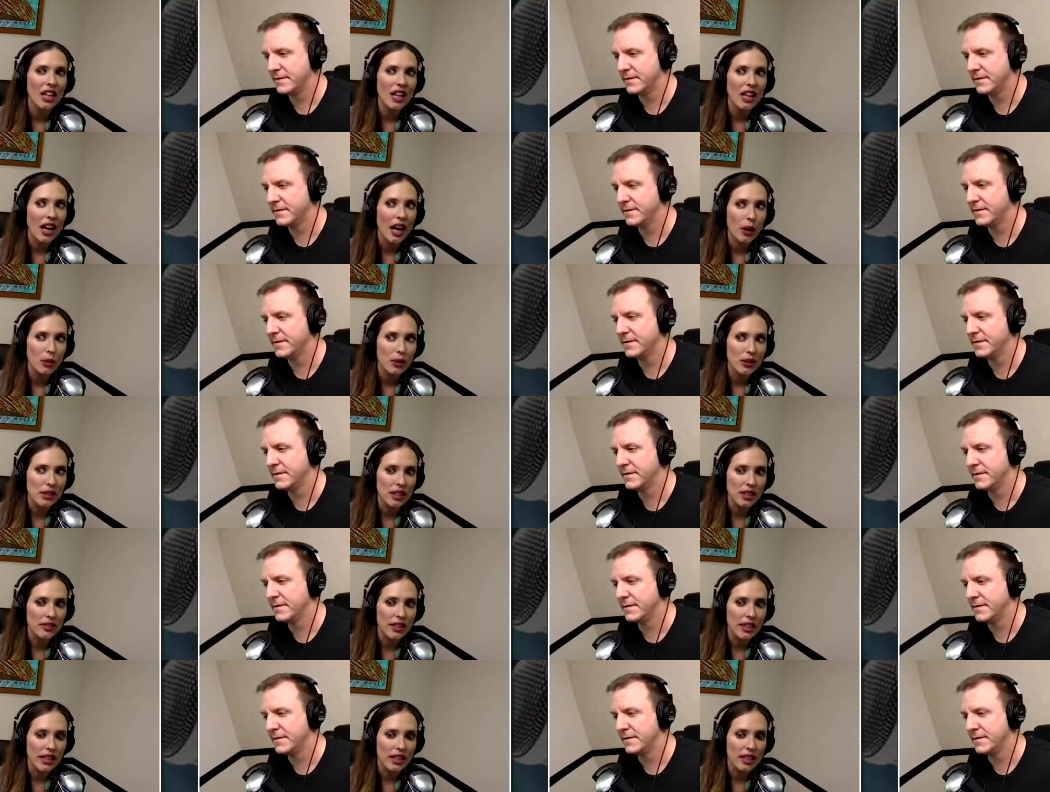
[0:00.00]
Speaker 1: I was
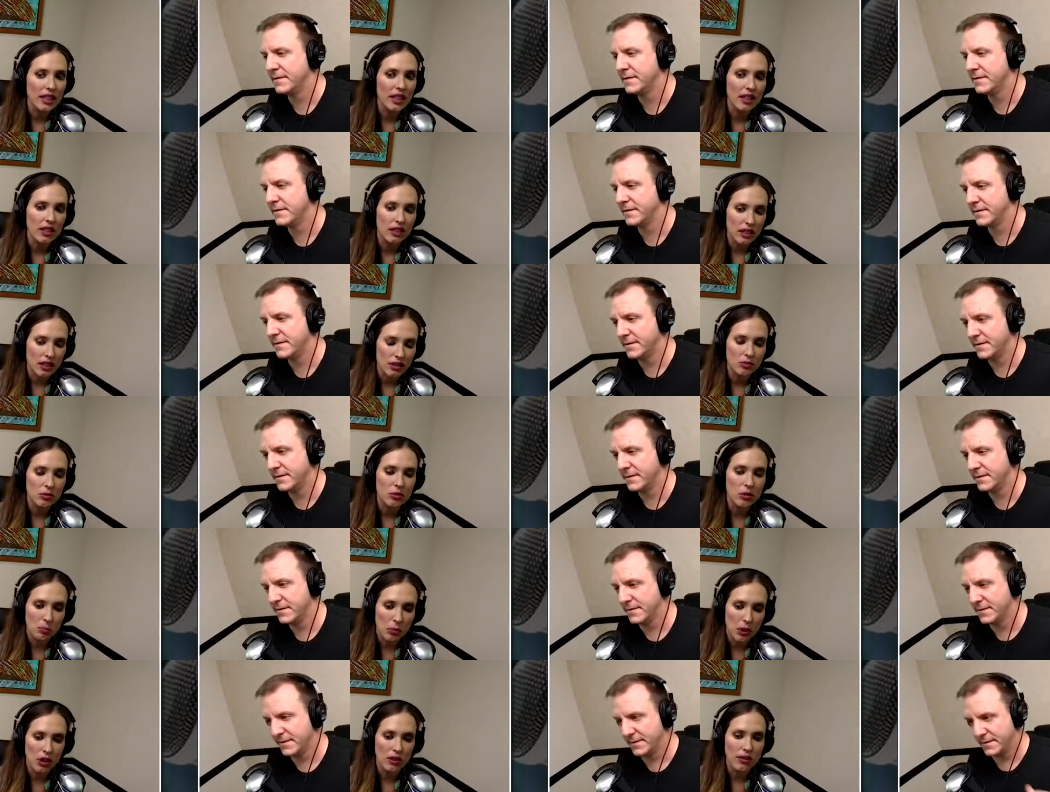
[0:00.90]
living in a
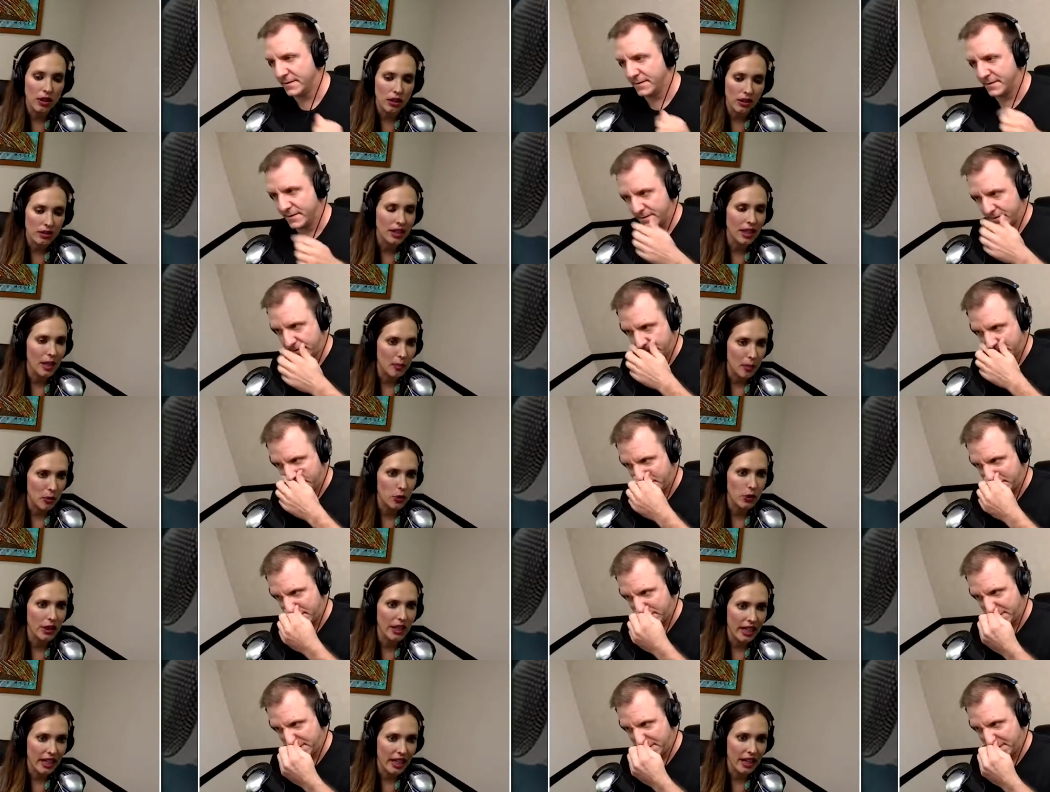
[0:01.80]
Boulevard type of
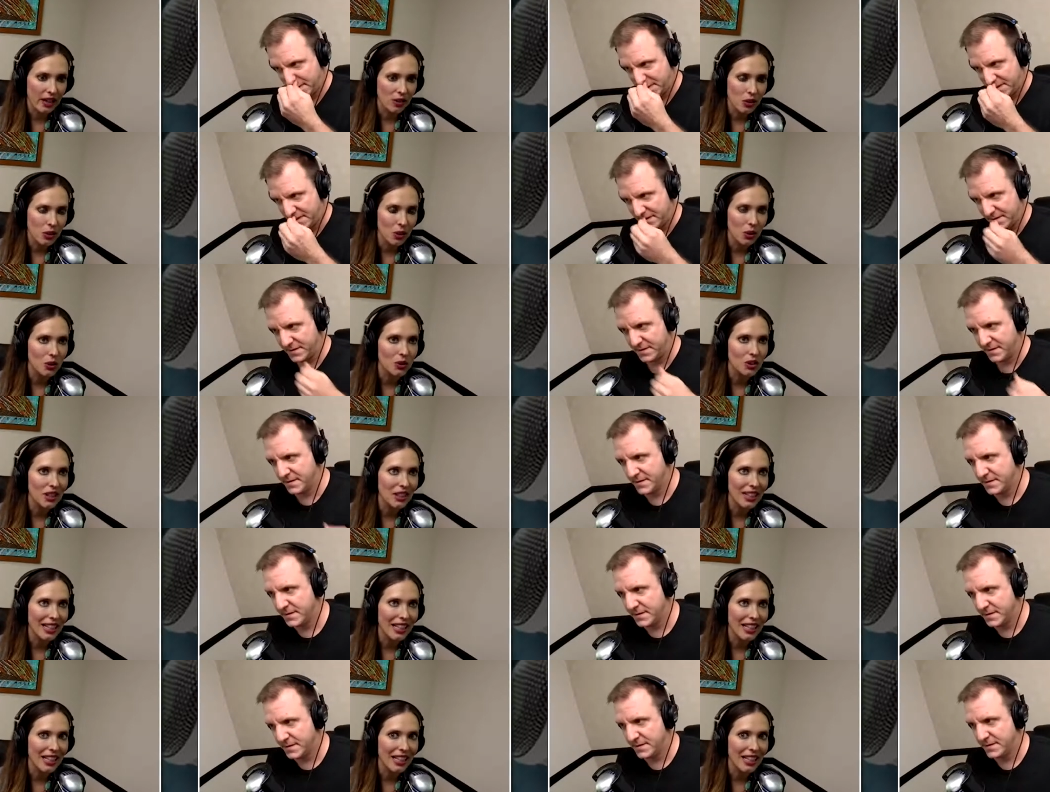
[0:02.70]
drinking household.
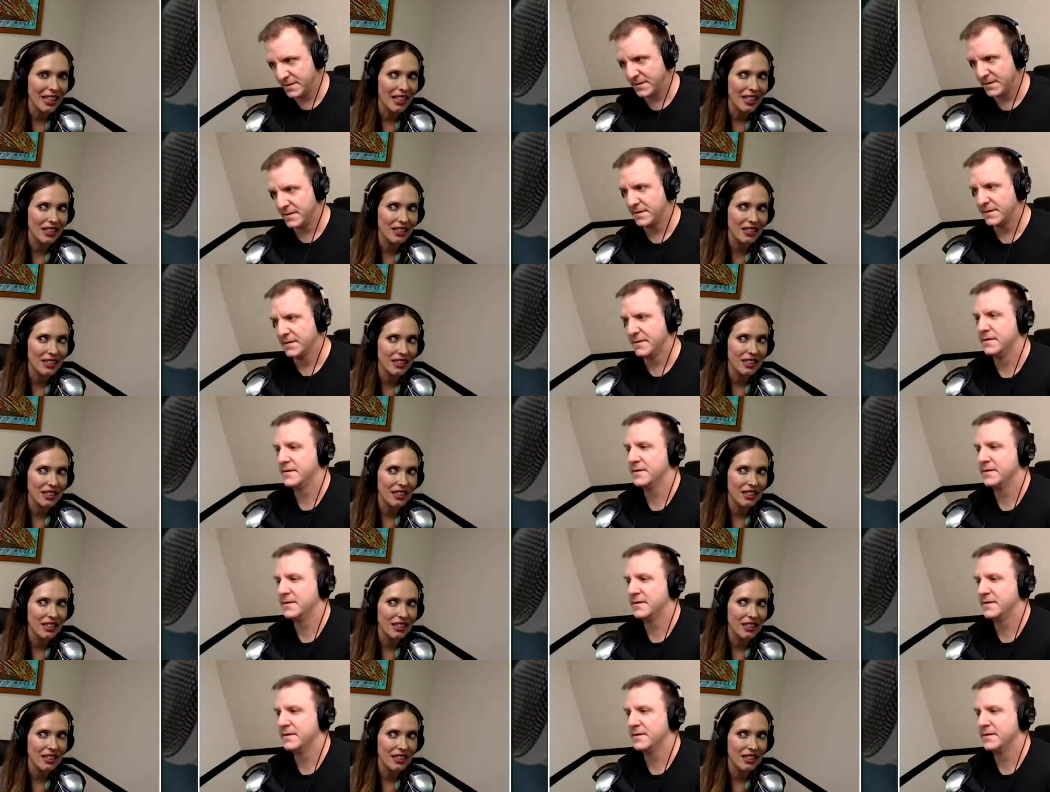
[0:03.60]
And